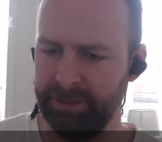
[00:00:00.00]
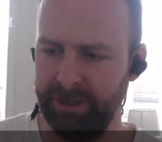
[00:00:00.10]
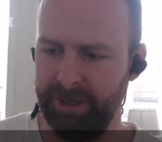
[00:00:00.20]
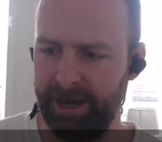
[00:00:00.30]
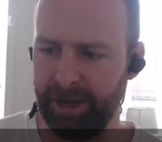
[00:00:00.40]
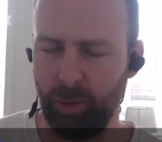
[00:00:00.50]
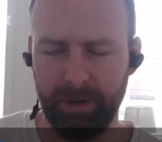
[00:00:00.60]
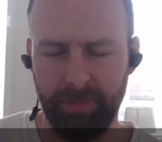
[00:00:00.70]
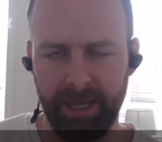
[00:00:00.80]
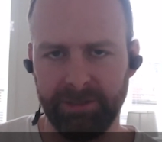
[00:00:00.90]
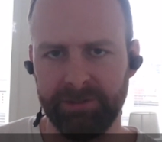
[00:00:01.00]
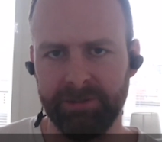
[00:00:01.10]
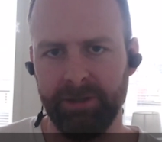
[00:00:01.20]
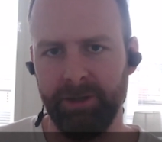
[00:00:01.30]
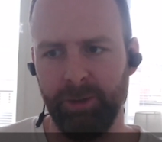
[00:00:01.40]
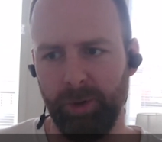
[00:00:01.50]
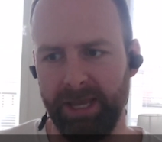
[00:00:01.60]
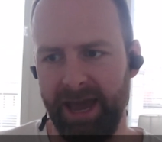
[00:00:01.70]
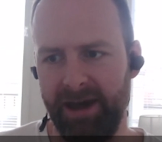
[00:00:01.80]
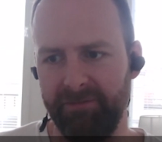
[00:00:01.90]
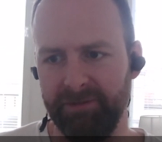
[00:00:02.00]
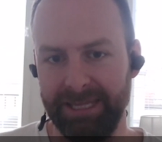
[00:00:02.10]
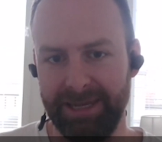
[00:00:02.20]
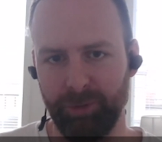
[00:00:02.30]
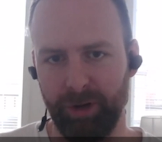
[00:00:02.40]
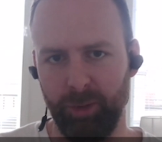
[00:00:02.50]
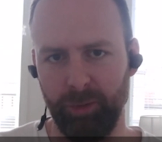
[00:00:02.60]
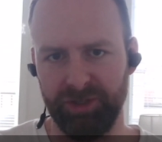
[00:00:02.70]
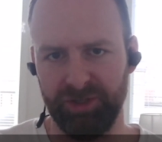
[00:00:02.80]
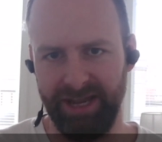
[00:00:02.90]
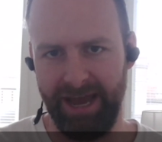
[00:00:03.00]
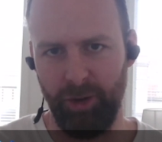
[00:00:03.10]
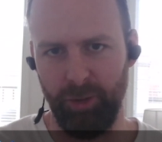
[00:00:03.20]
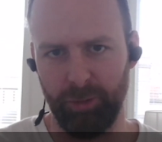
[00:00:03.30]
Coinbase. We have Libra, which is now